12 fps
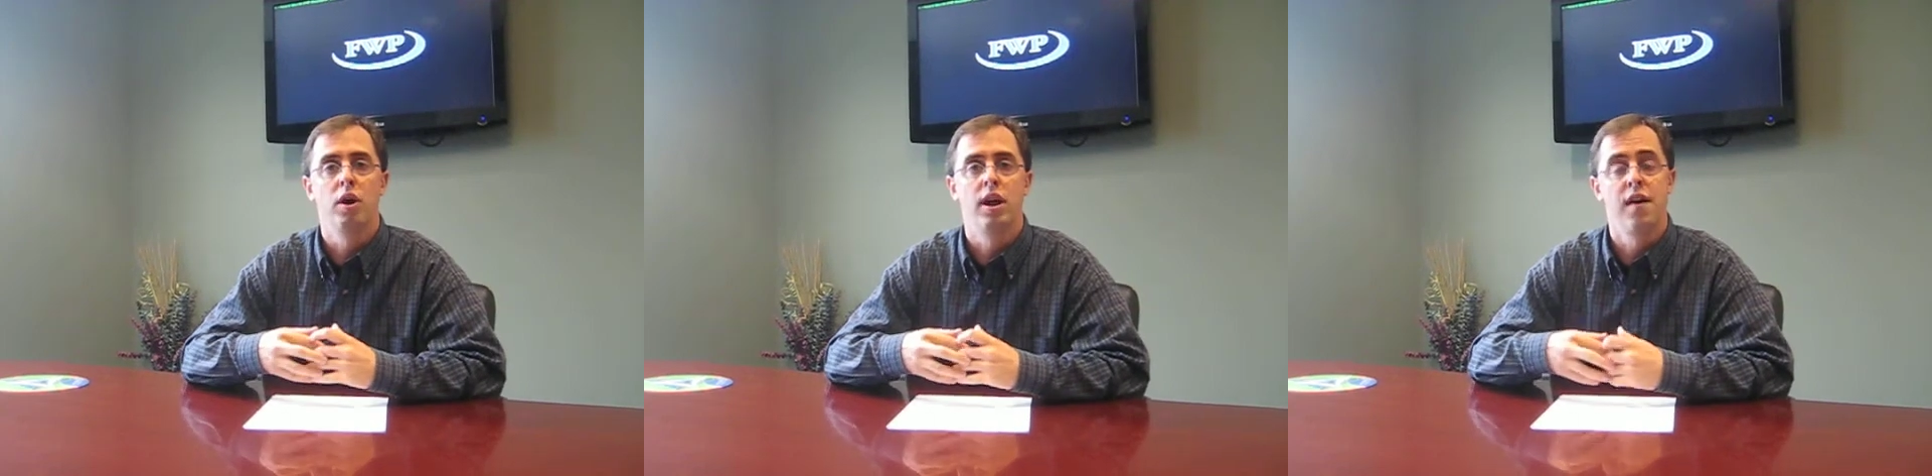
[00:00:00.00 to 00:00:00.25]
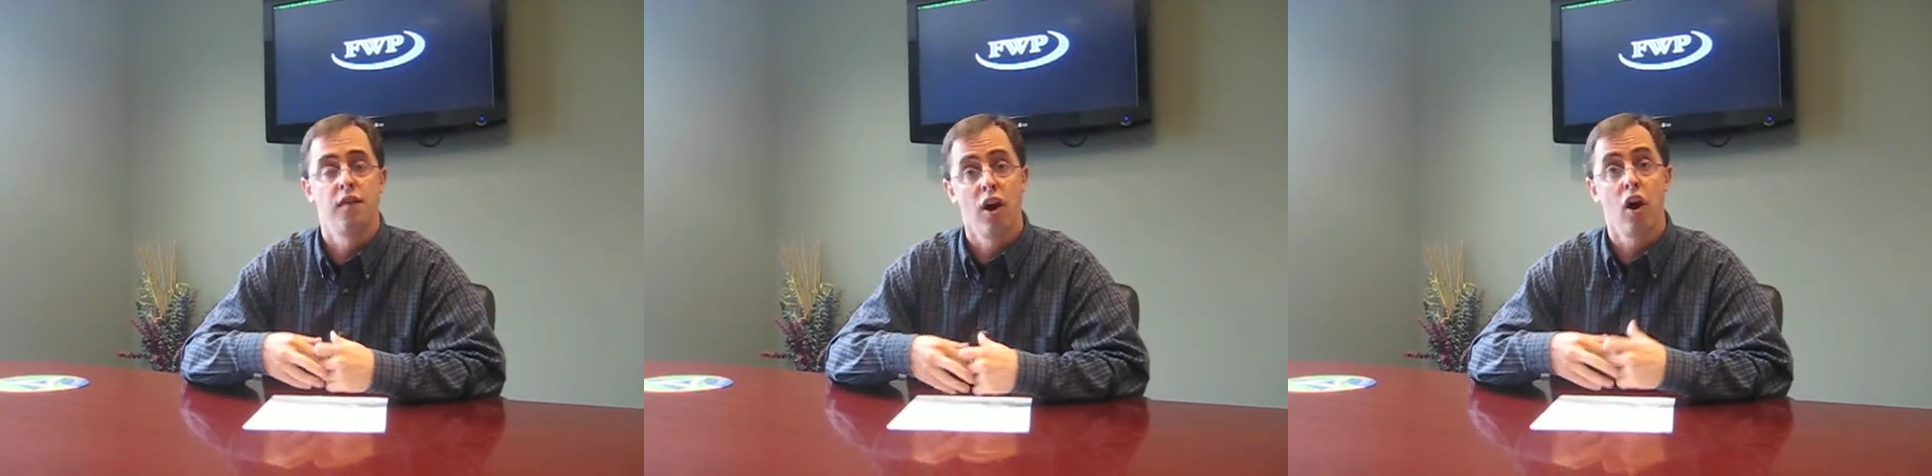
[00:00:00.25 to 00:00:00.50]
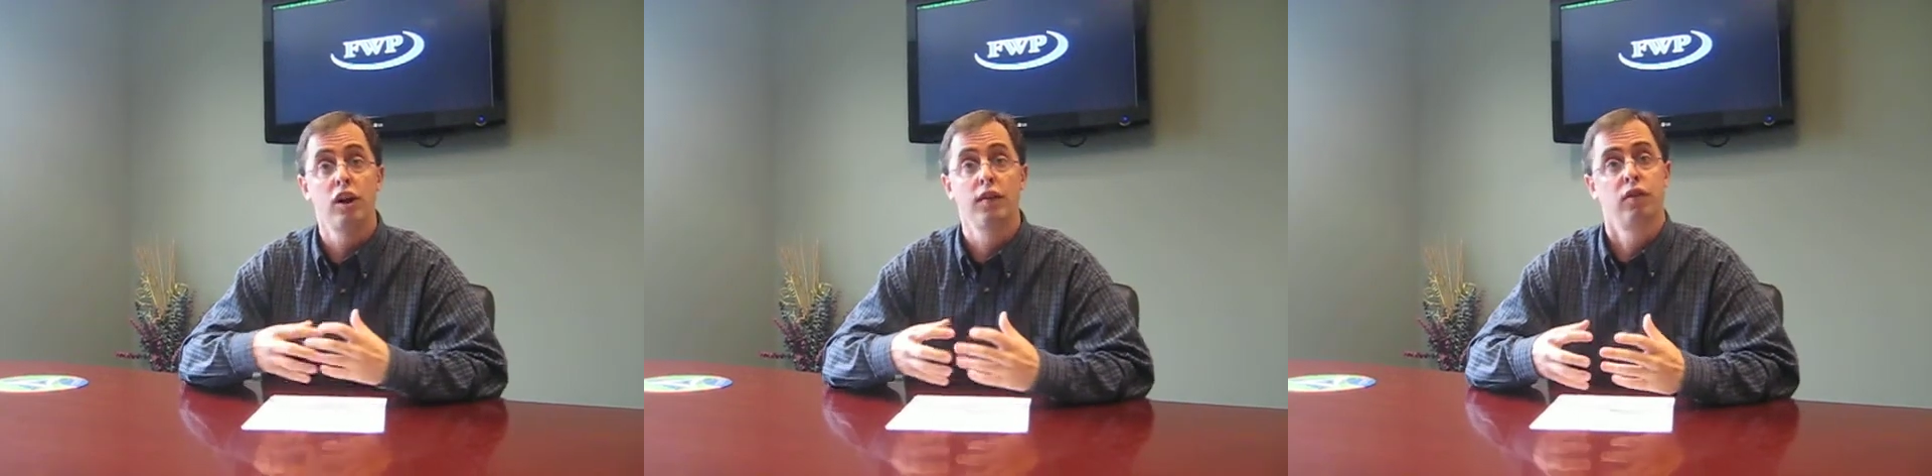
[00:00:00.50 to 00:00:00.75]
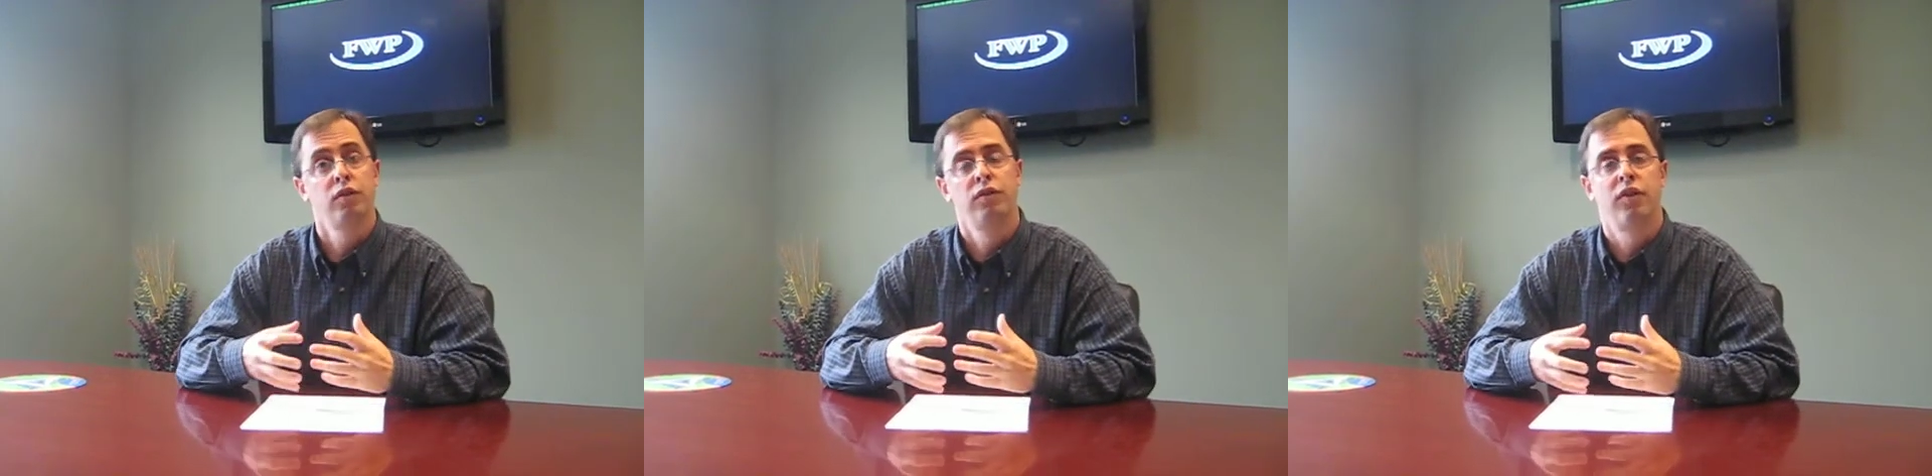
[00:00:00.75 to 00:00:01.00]
if they are
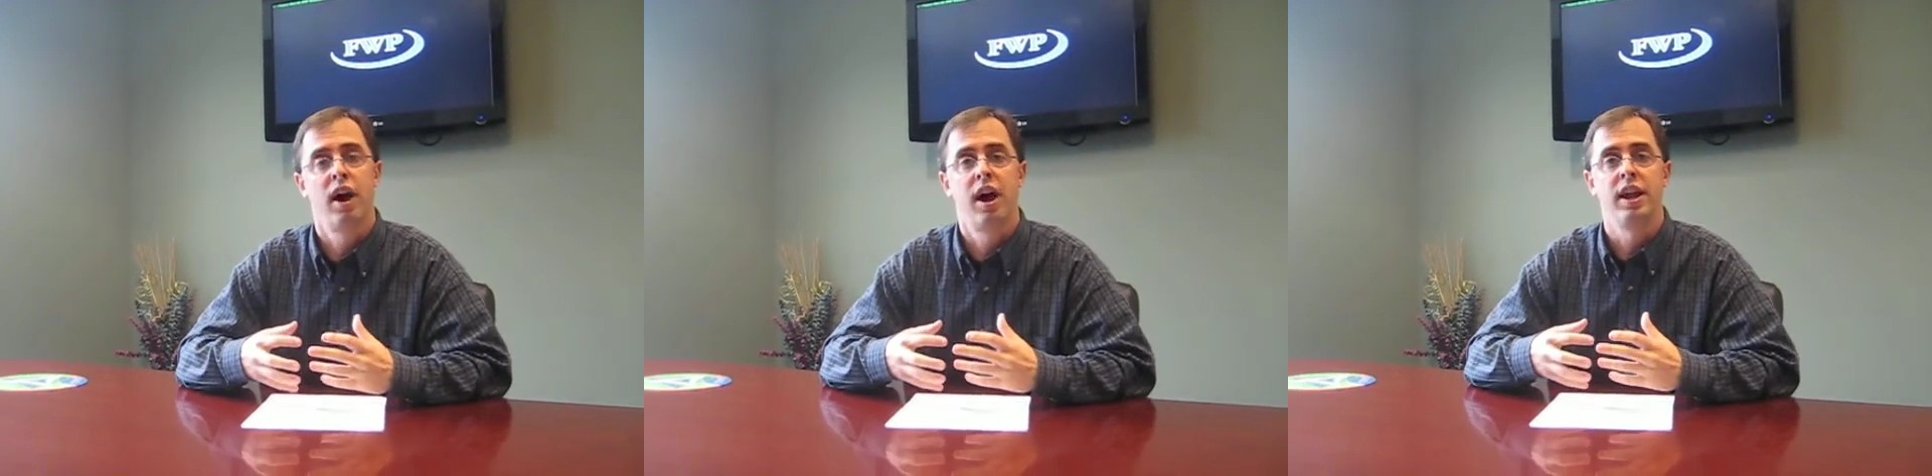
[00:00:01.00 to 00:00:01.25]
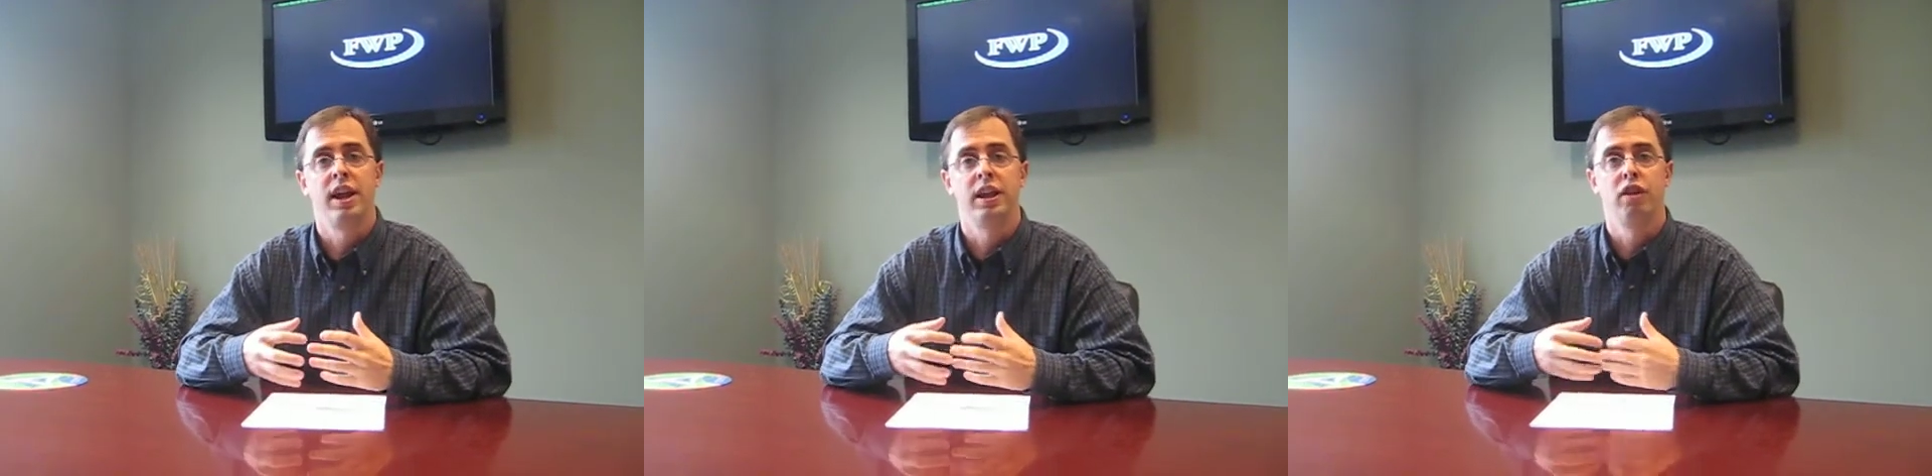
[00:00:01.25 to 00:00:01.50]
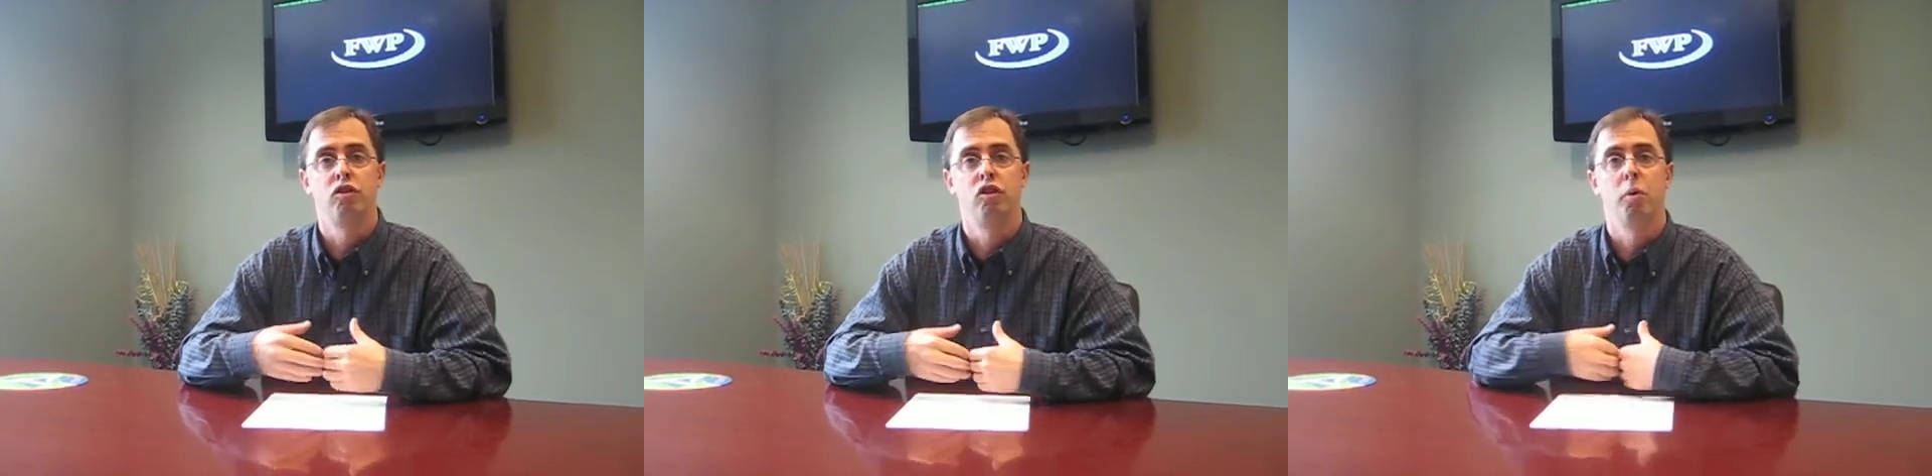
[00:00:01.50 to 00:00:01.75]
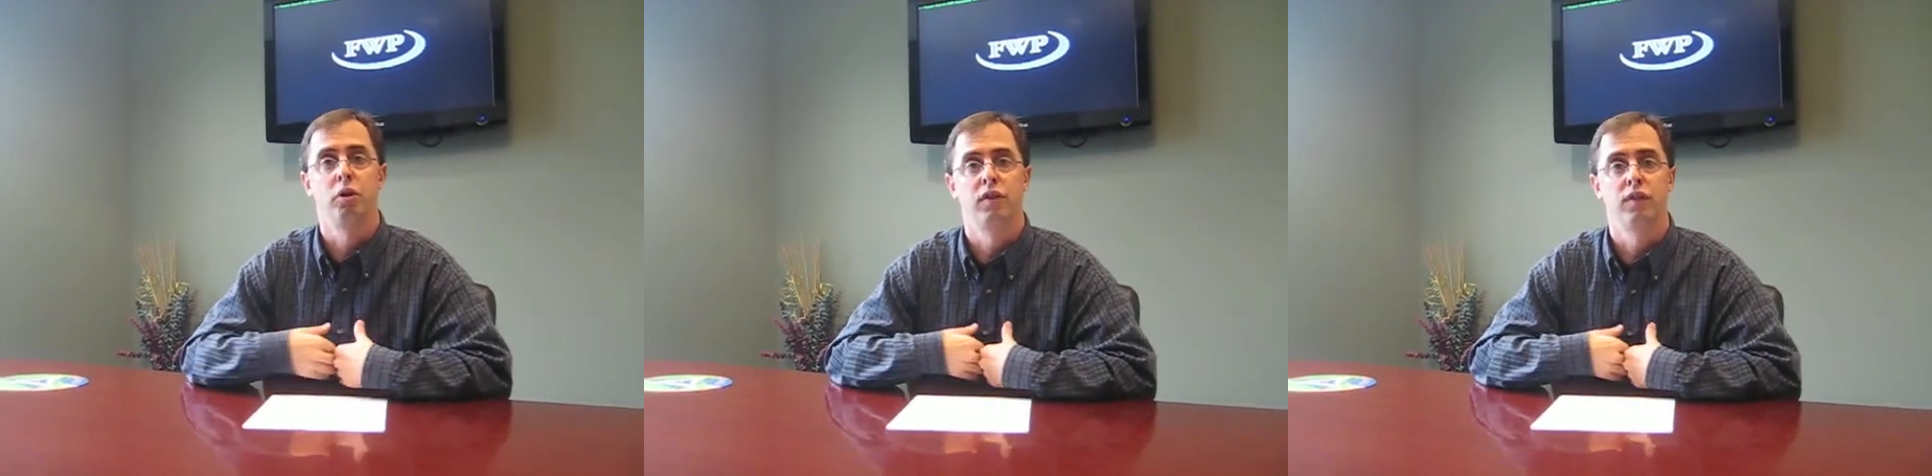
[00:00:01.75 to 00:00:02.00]
diversified unless you know what